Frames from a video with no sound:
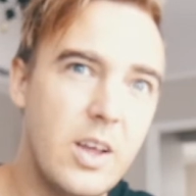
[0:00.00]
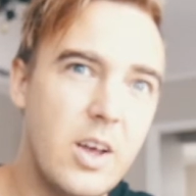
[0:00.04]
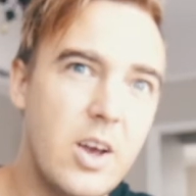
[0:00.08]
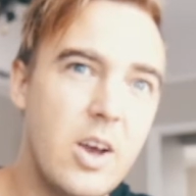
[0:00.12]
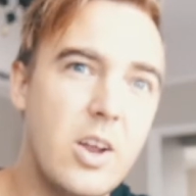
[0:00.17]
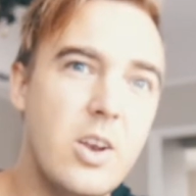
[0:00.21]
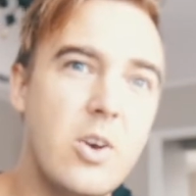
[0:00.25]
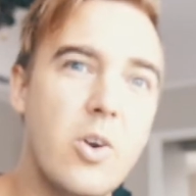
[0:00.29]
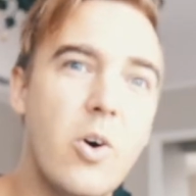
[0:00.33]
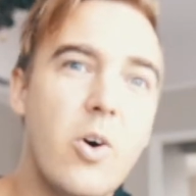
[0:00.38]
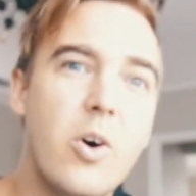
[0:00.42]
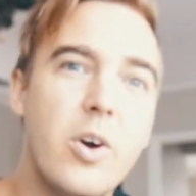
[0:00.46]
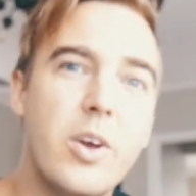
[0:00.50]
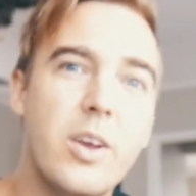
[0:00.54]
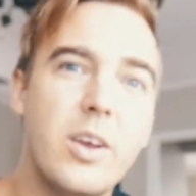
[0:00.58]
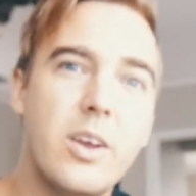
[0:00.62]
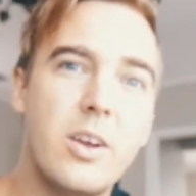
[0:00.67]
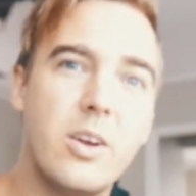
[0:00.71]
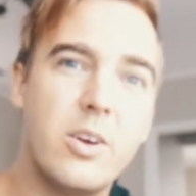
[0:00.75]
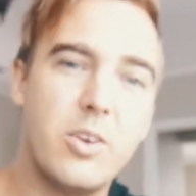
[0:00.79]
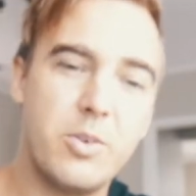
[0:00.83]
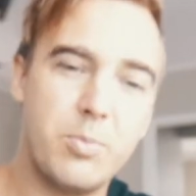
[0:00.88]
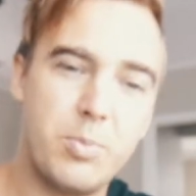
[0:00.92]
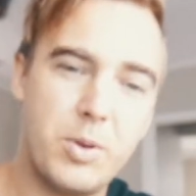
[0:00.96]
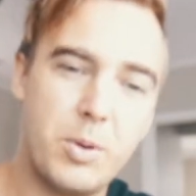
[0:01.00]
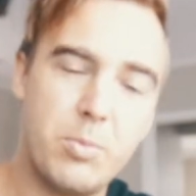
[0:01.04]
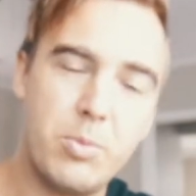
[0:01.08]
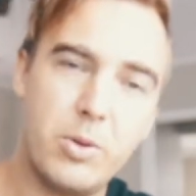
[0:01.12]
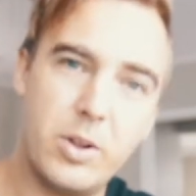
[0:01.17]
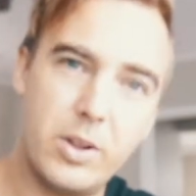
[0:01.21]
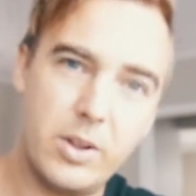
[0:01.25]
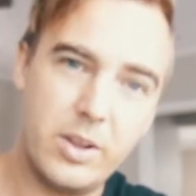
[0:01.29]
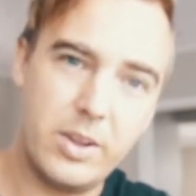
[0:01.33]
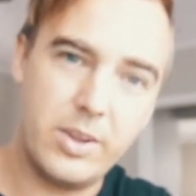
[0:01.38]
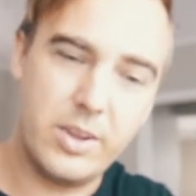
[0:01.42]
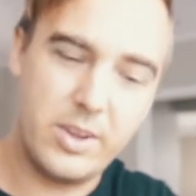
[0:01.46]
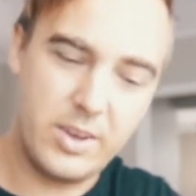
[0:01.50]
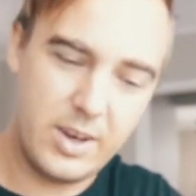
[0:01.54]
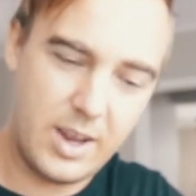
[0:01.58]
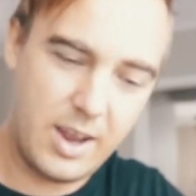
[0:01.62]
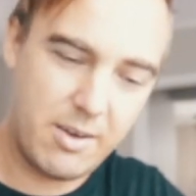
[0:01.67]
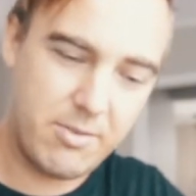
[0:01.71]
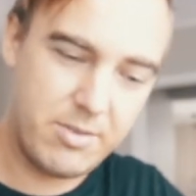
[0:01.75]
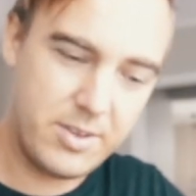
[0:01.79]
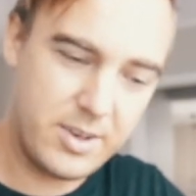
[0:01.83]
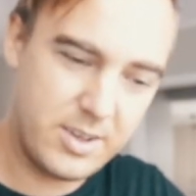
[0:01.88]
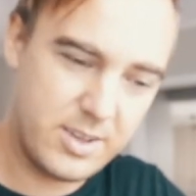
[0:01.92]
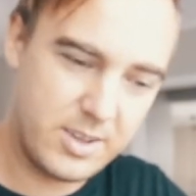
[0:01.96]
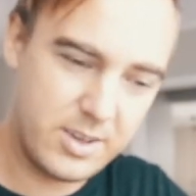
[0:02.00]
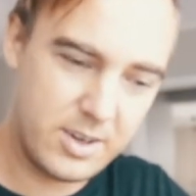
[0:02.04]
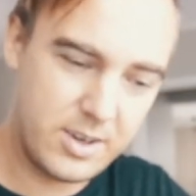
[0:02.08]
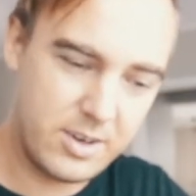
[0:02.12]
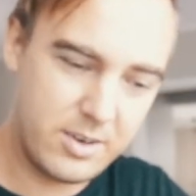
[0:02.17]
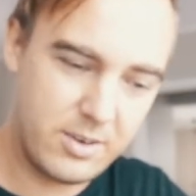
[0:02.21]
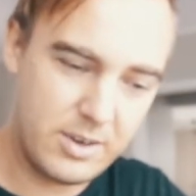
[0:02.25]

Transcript: annoying because they have these